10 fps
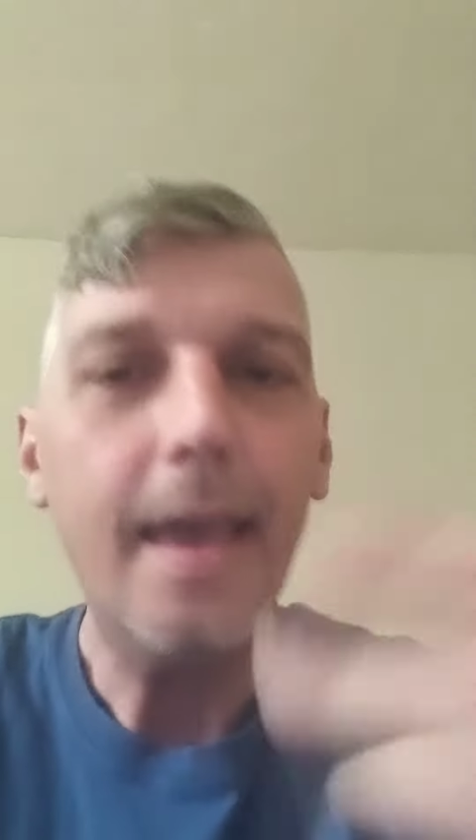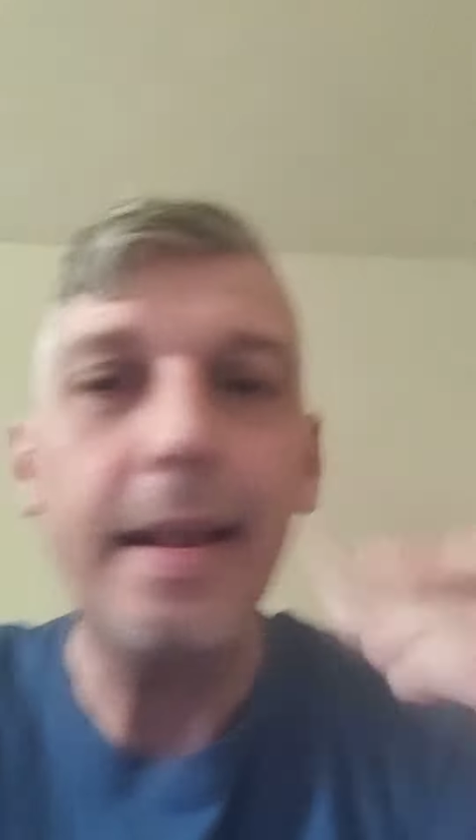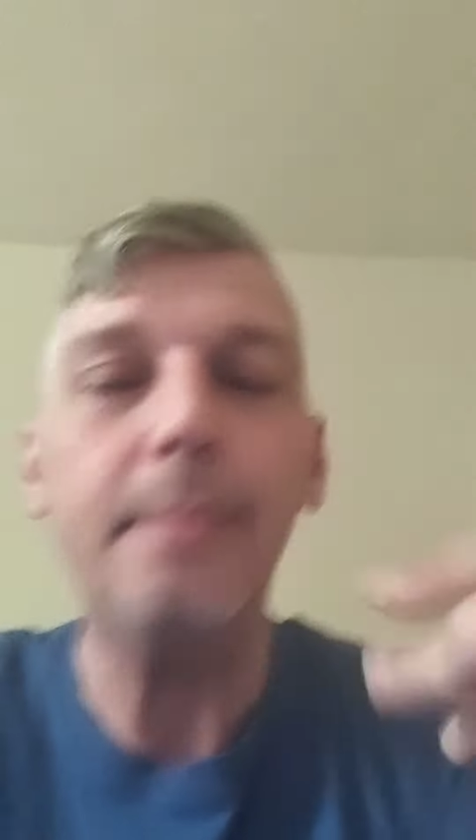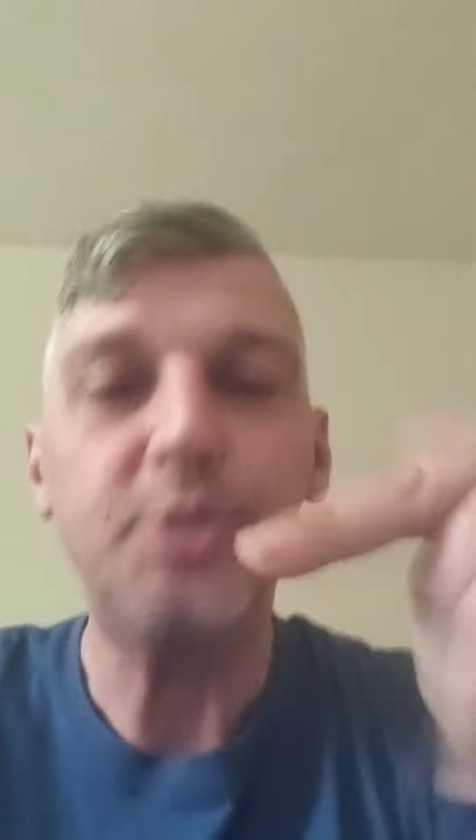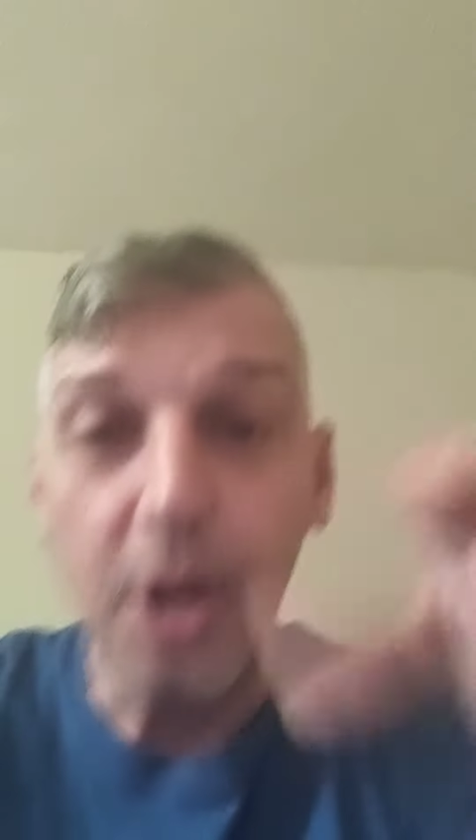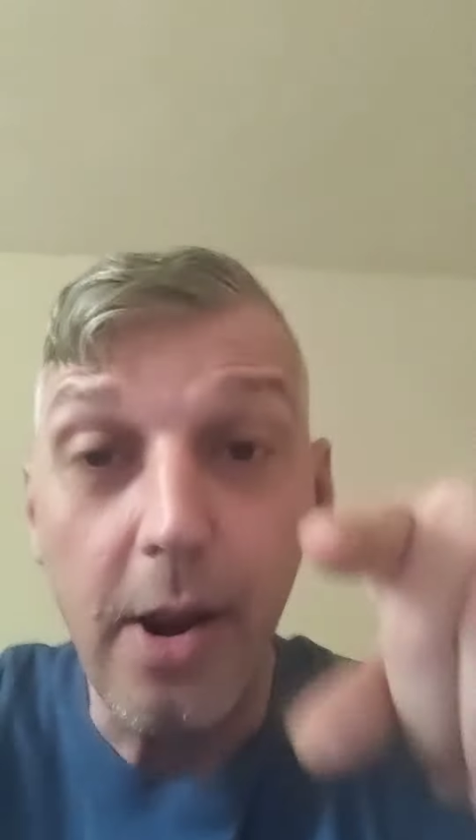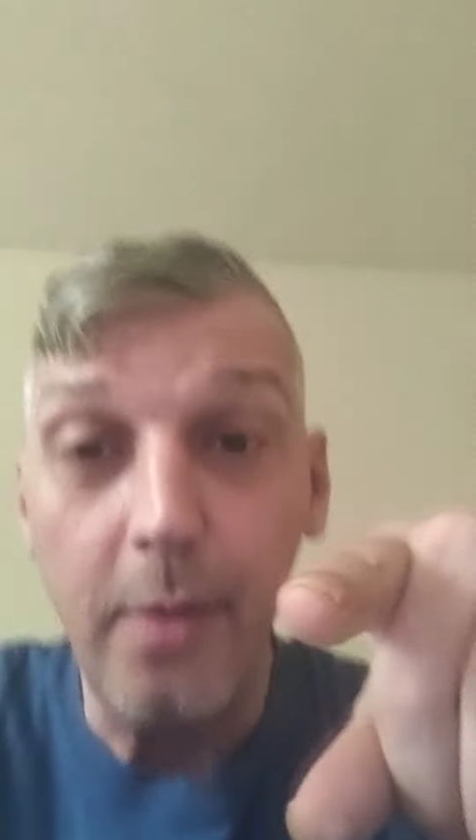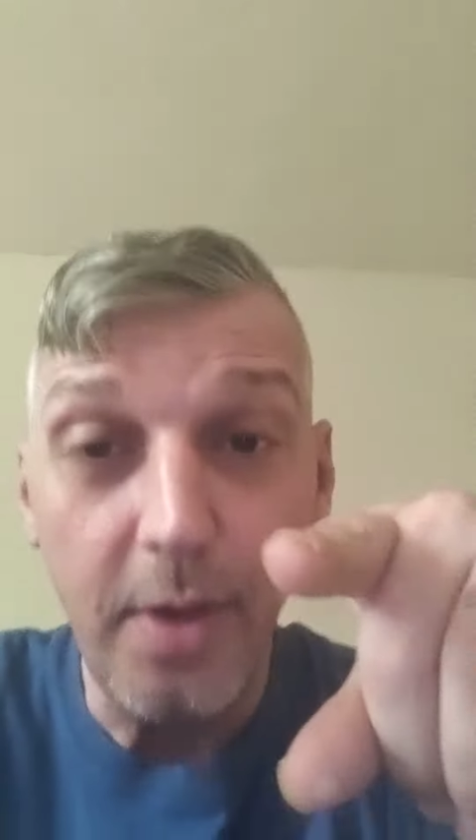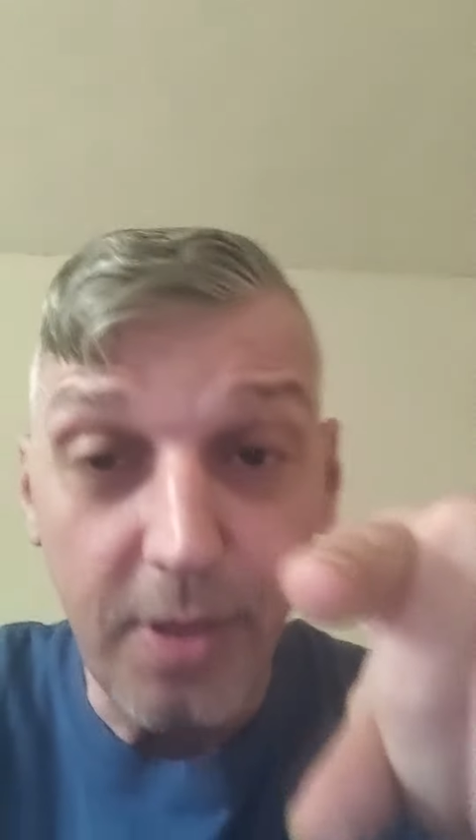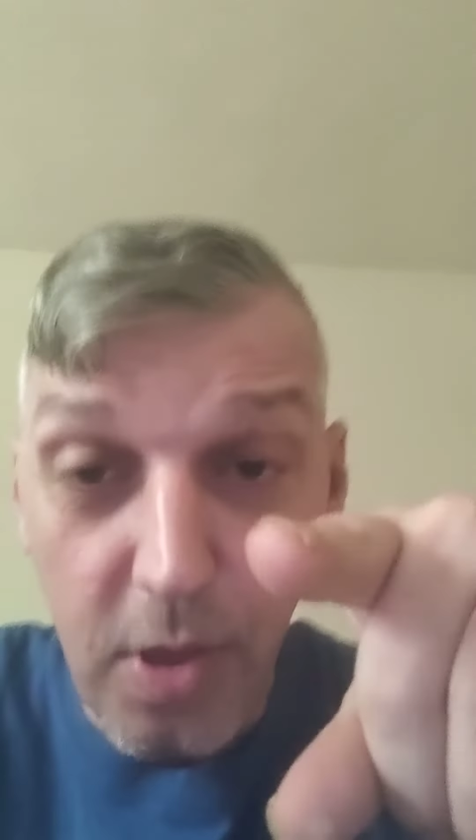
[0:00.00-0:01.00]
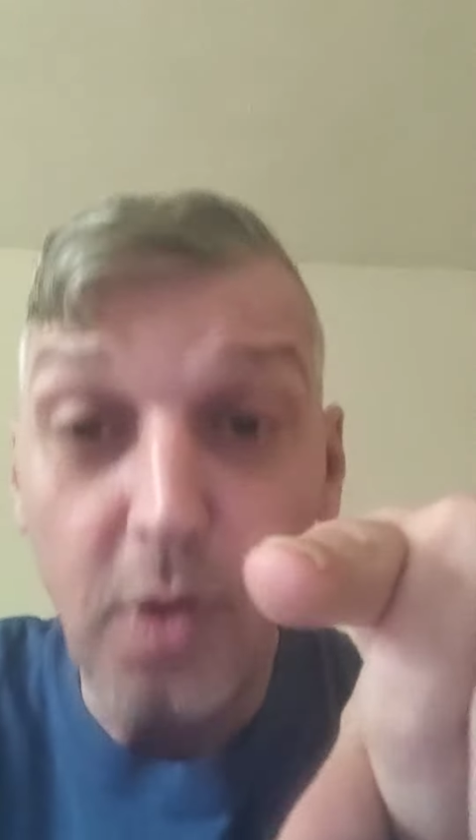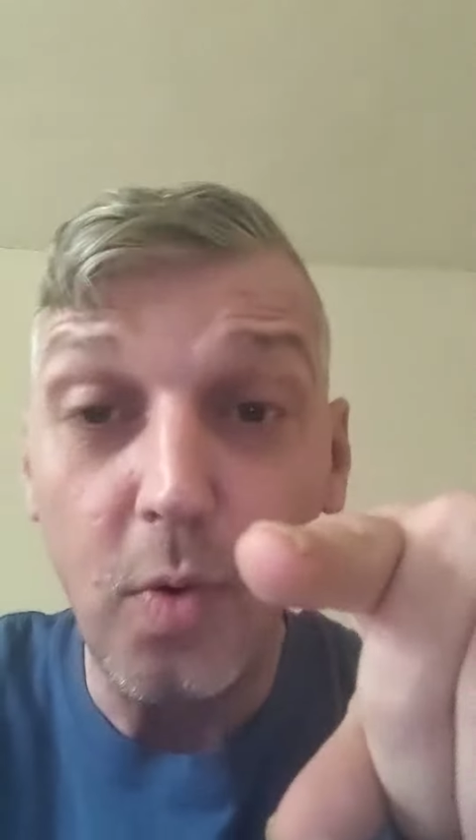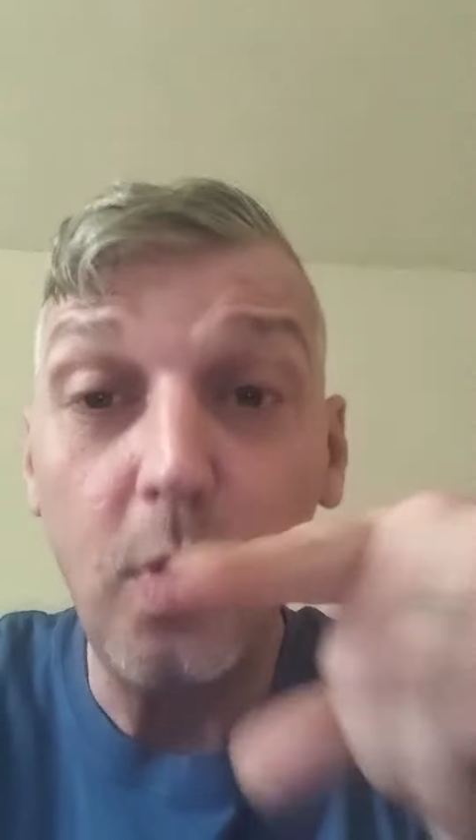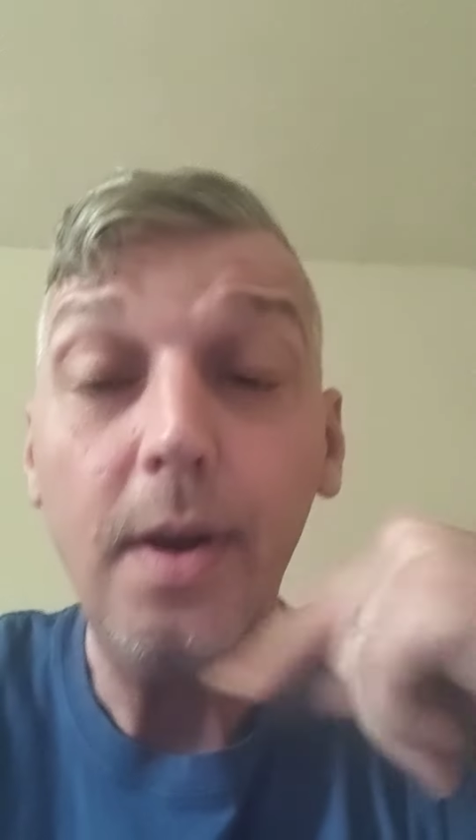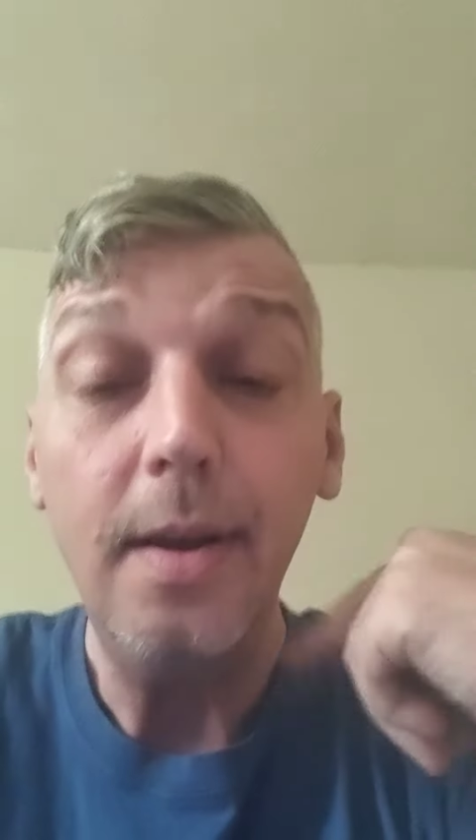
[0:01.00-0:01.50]
and I'm sharing with
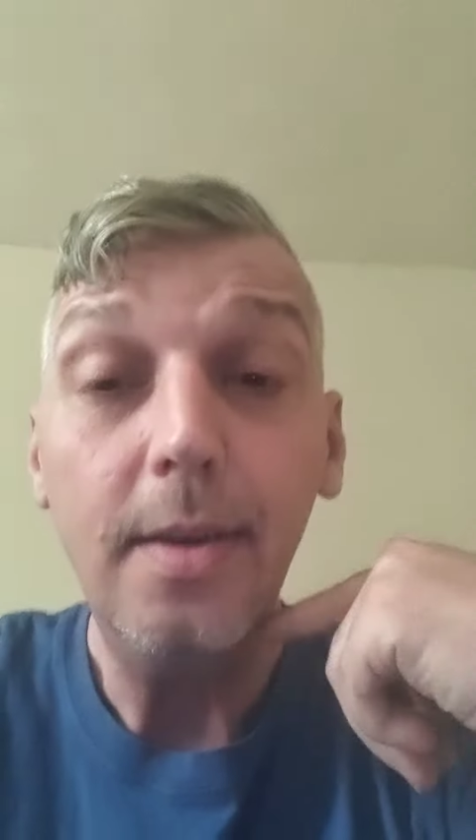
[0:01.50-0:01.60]
you